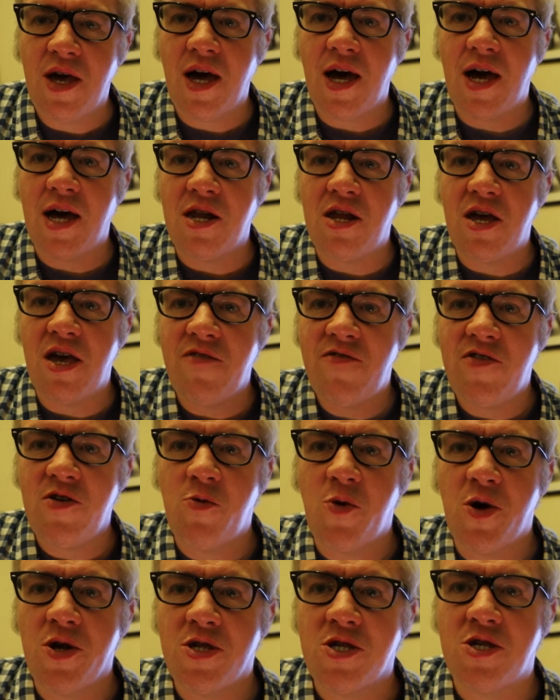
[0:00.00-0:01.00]
and if you
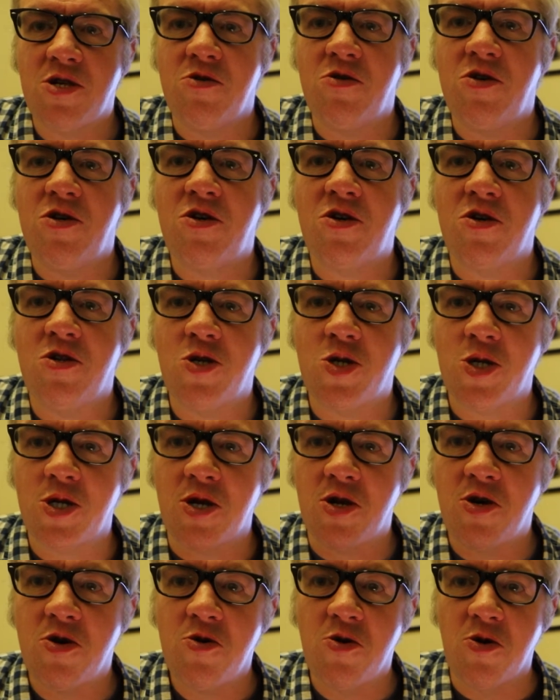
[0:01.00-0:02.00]
want to, you can just
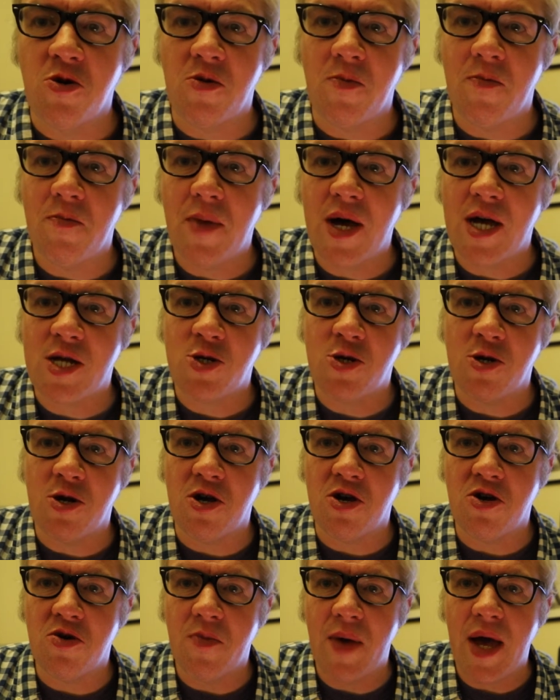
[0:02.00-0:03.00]
Google
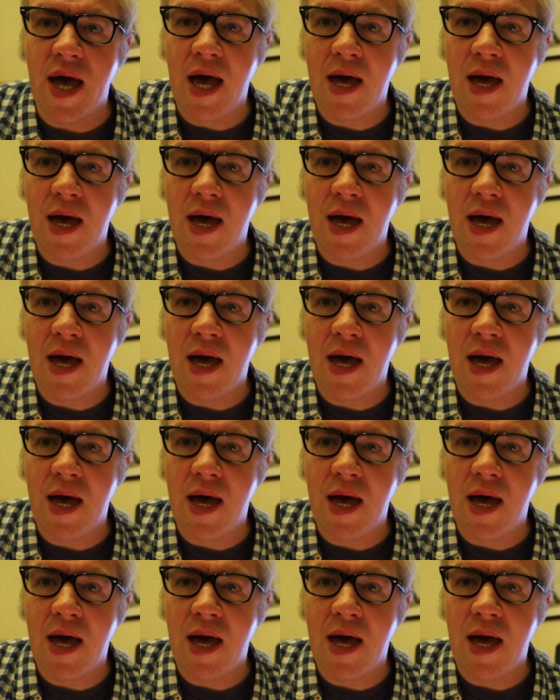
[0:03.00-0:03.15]
metronome,